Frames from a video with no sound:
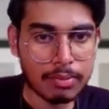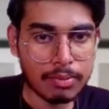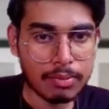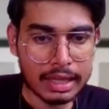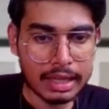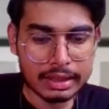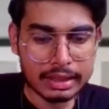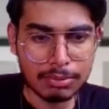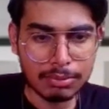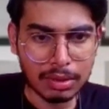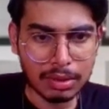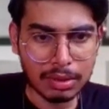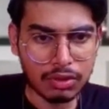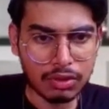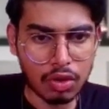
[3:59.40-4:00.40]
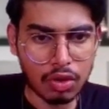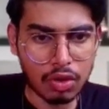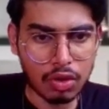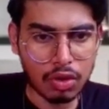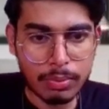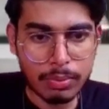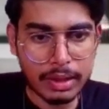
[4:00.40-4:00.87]
We're gonna solve this
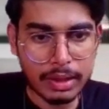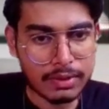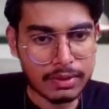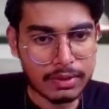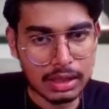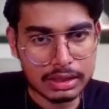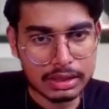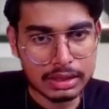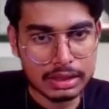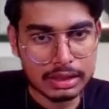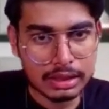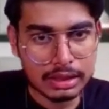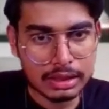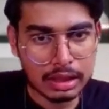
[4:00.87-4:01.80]
question by